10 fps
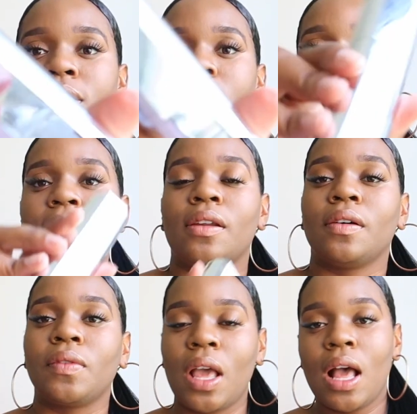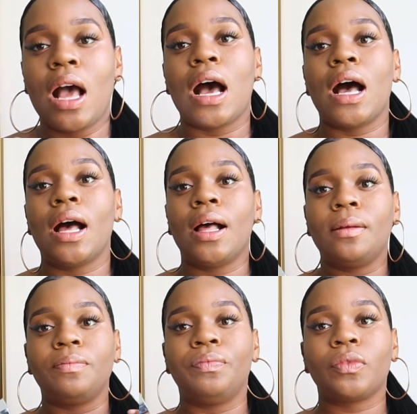is the bottle.
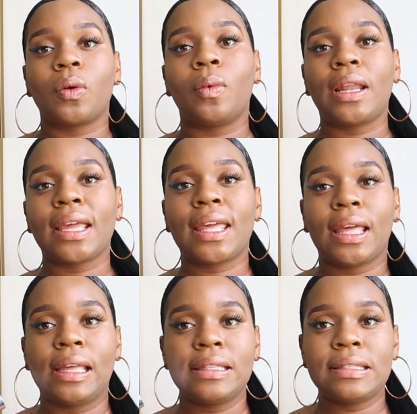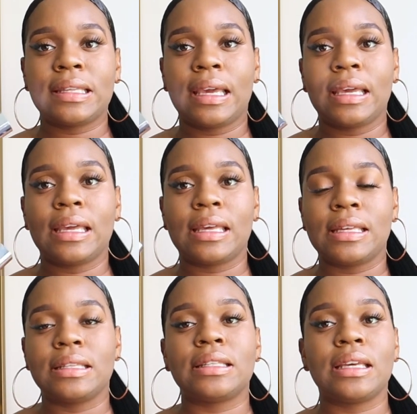What I can say
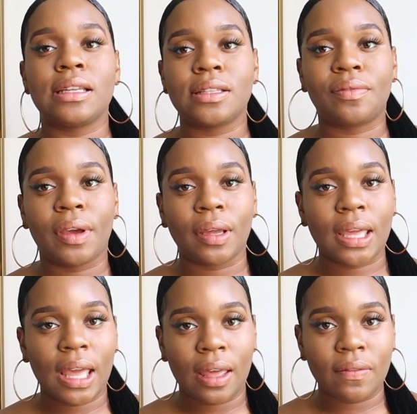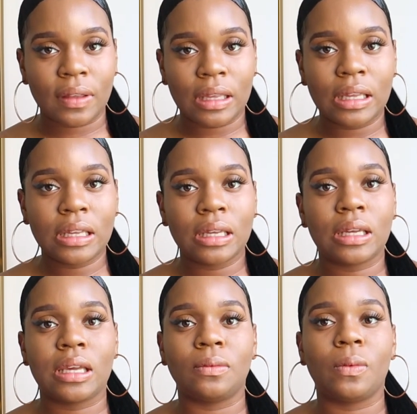is it is very heavy
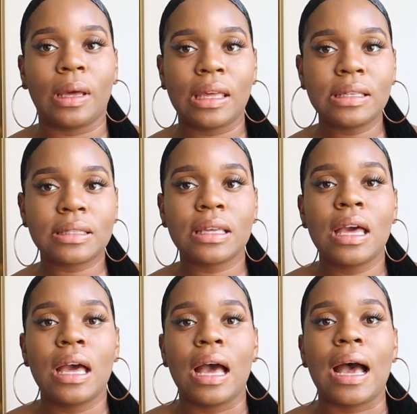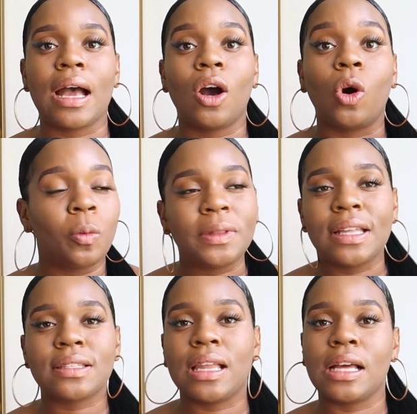in weight. I hope
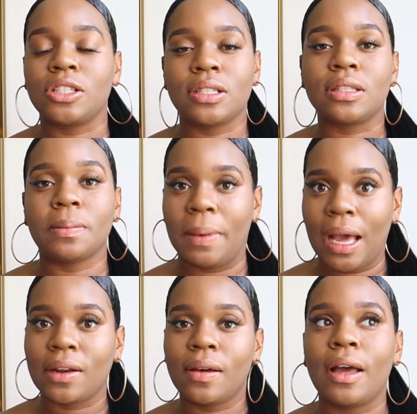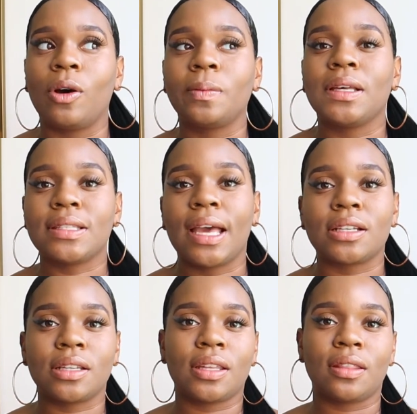that's not just the bottle. I hope that's
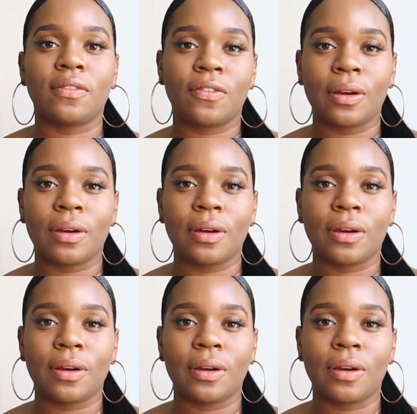actually the